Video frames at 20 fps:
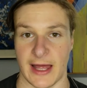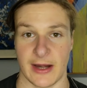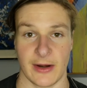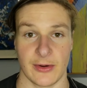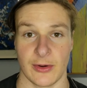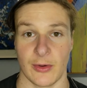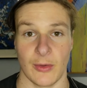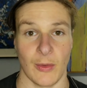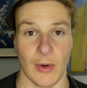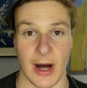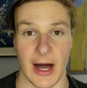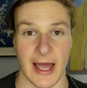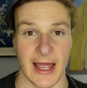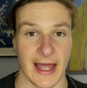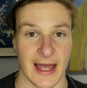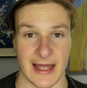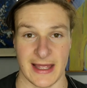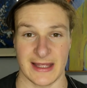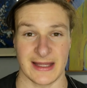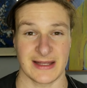I don't know
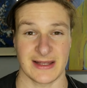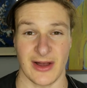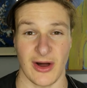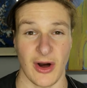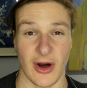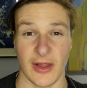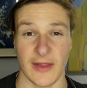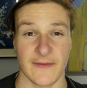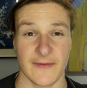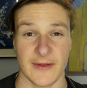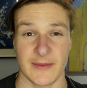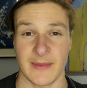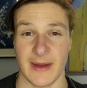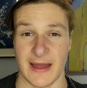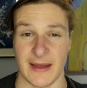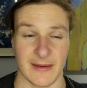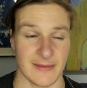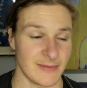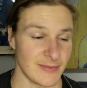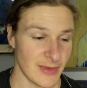why. I ate all of them.
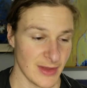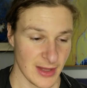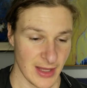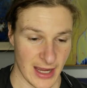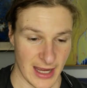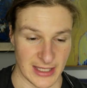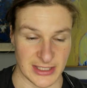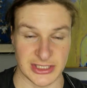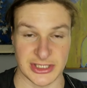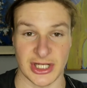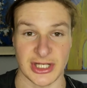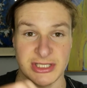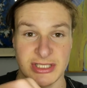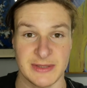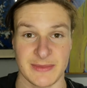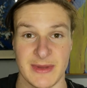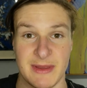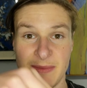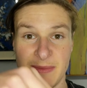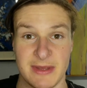I
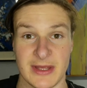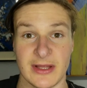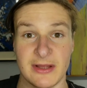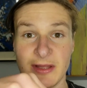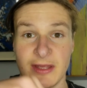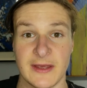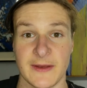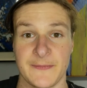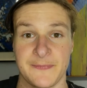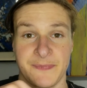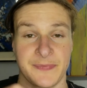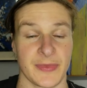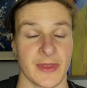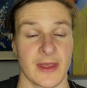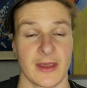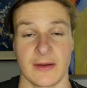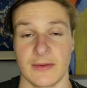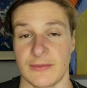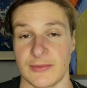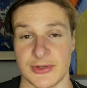dunked them in milk.
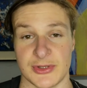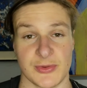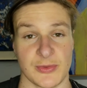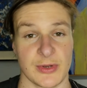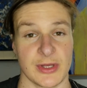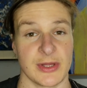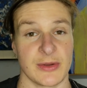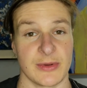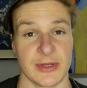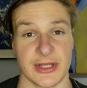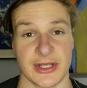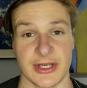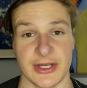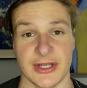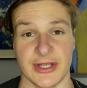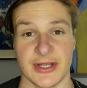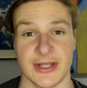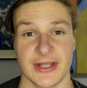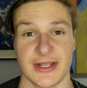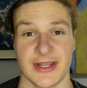It was really, really
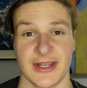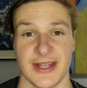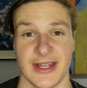good.